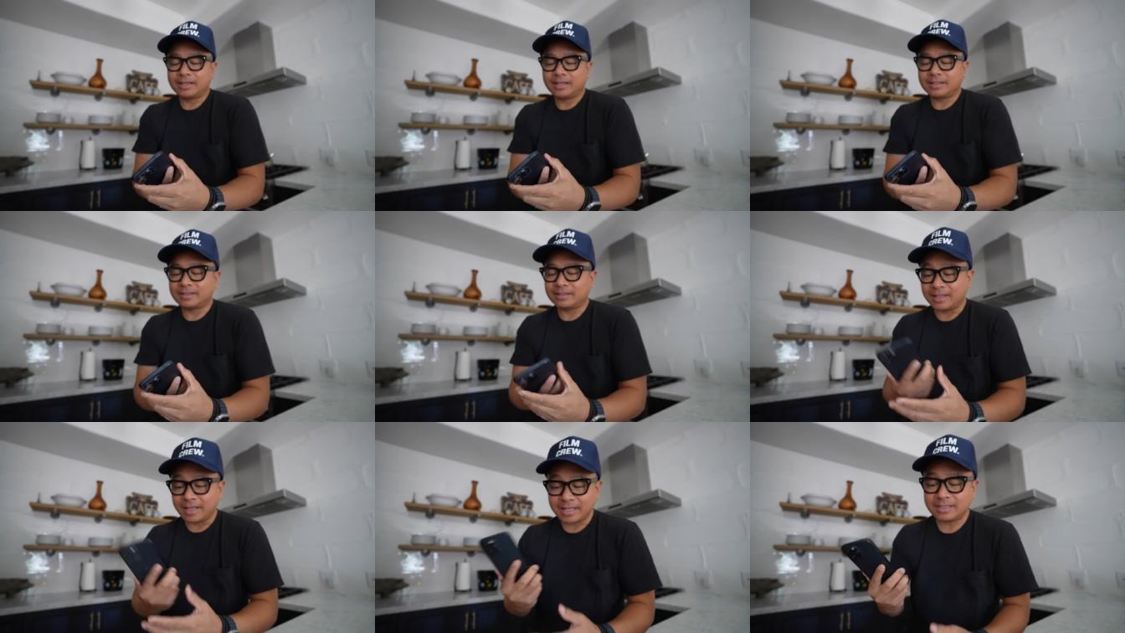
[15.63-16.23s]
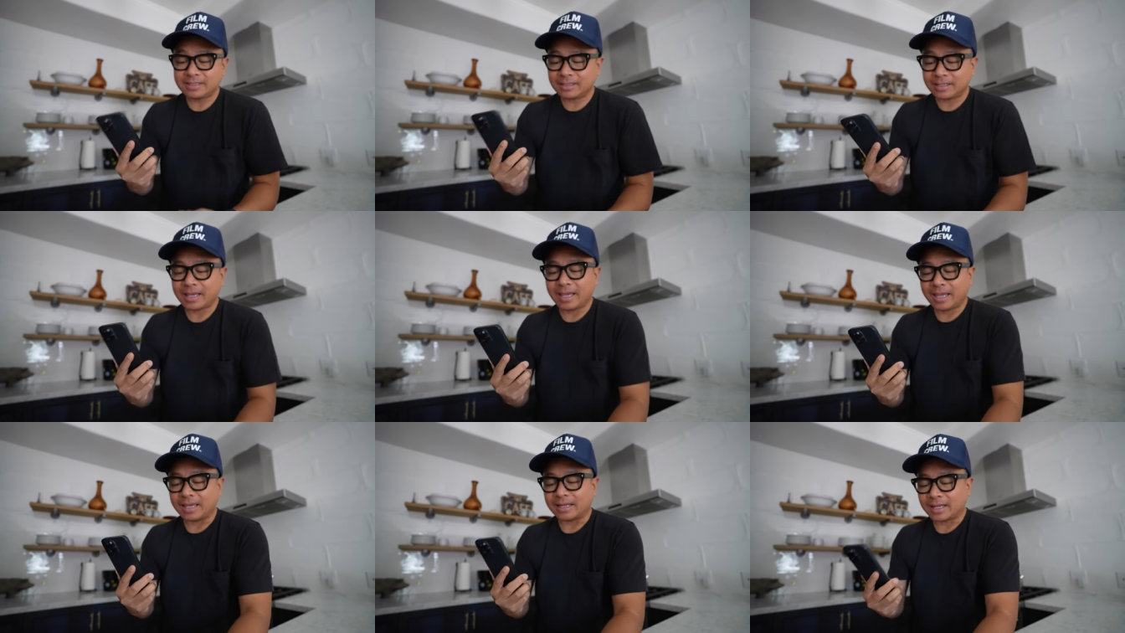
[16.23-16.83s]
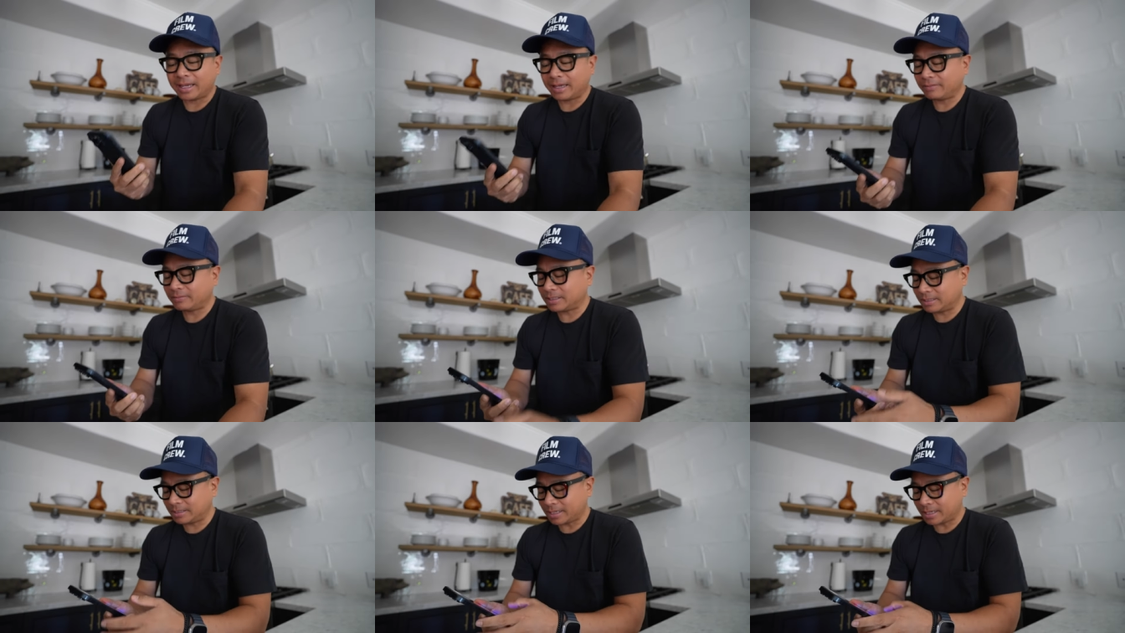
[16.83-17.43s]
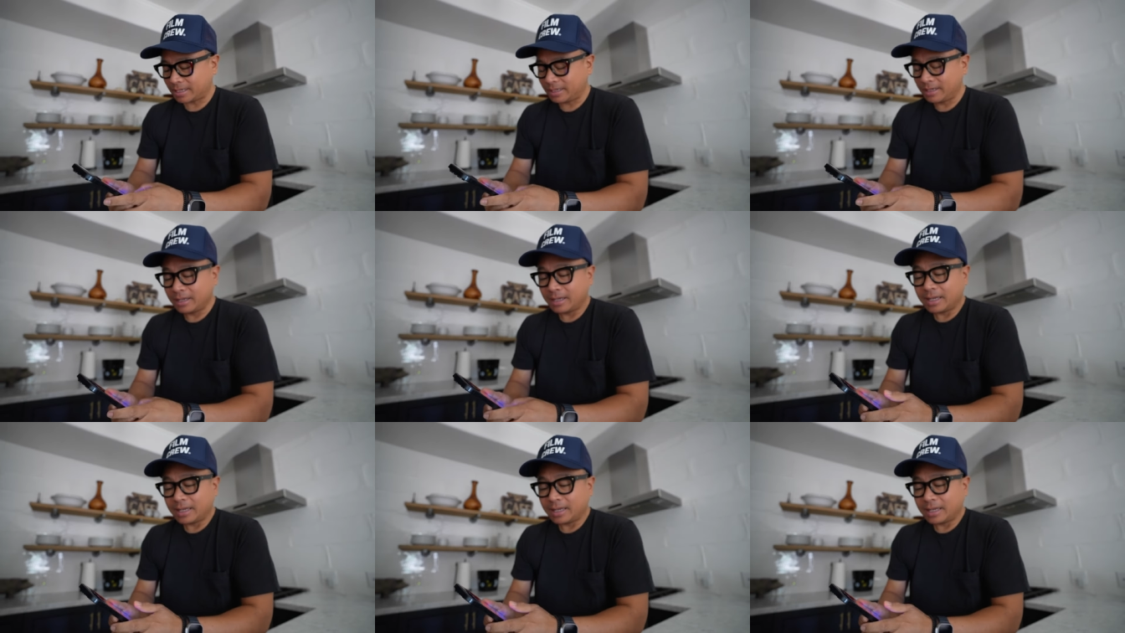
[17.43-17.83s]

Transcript: It's nice in the hand, I have to say.